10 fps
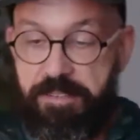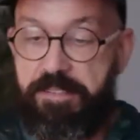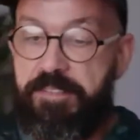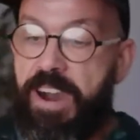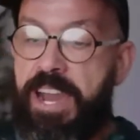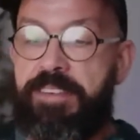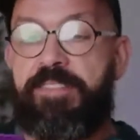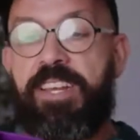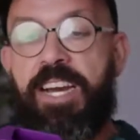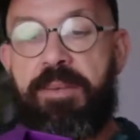
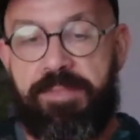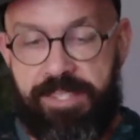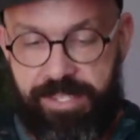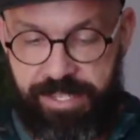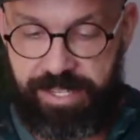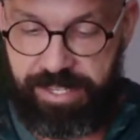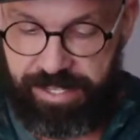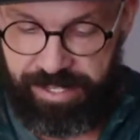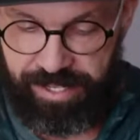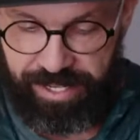5 times,
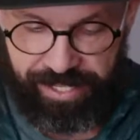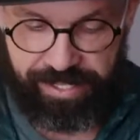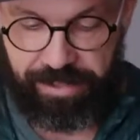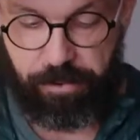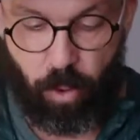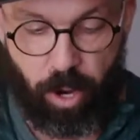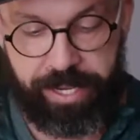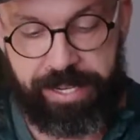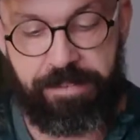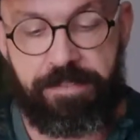it's the
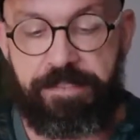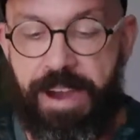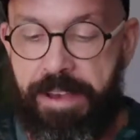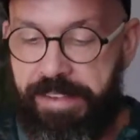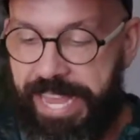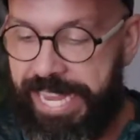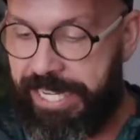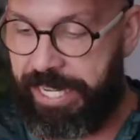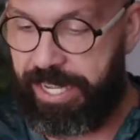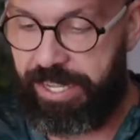Rockin
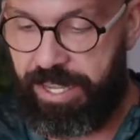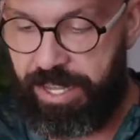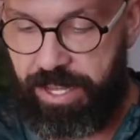580.